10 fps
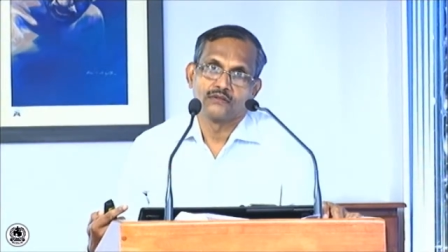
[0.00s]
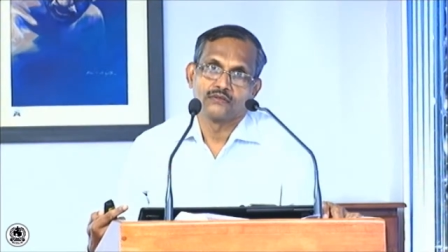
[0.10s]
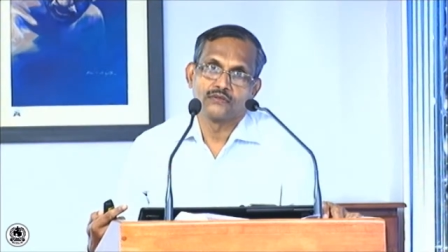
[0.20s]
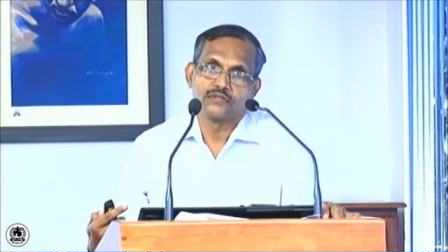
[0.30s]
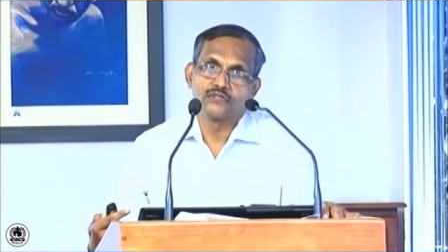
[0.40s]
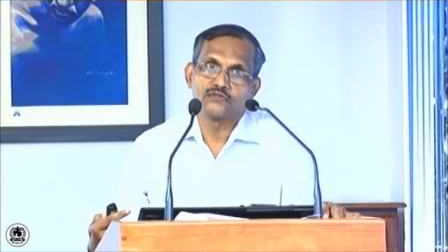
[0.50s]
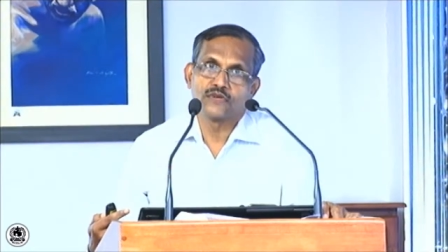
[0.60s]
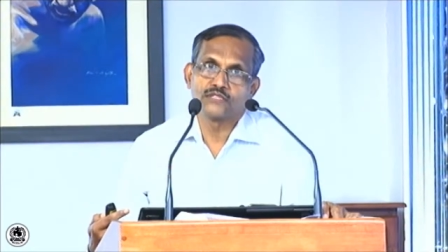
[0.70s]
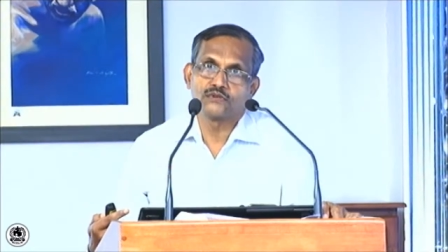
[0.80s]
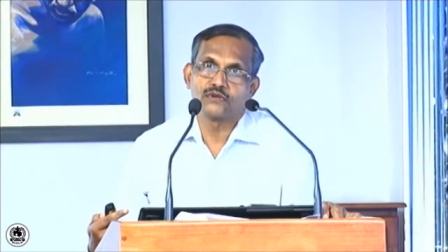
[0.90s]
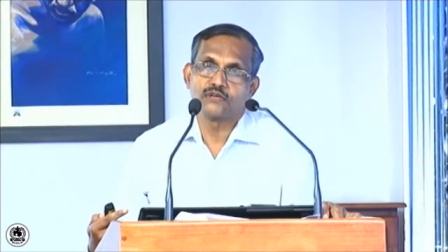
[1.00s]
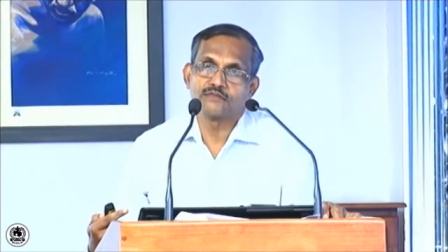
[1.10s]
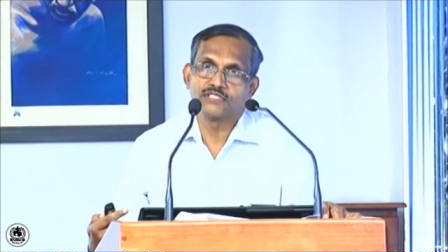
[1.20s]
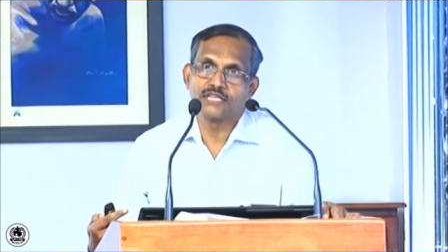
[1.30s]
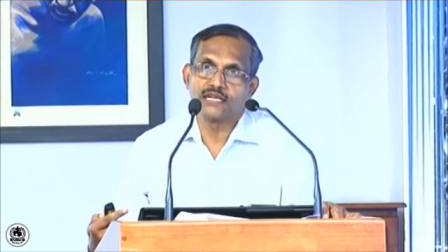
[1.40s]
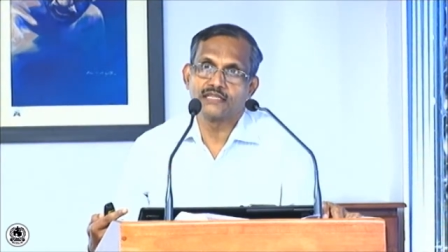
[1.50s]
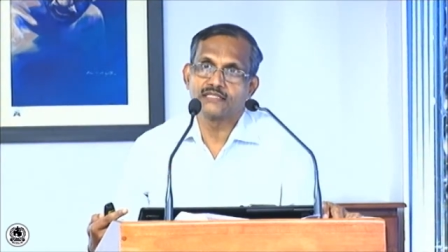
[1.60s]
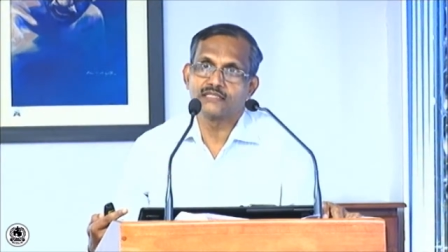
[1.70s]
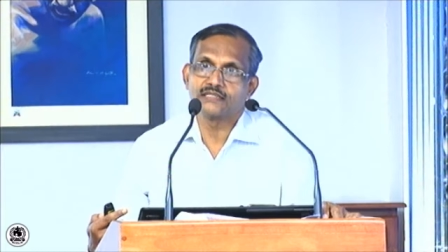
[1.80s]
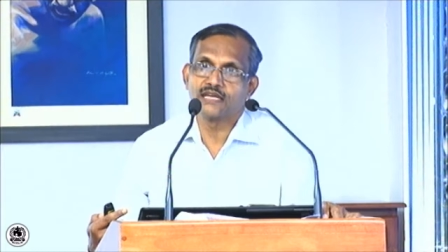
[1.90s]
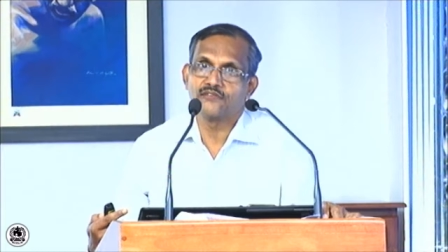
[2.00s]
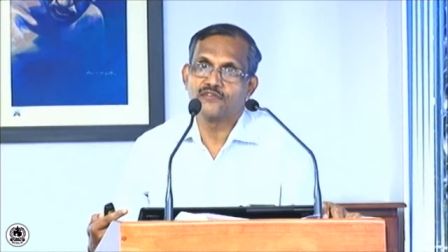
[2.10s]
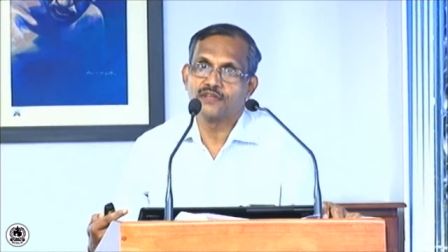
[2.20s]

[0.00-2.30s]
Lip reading: So this was one of the challenges that we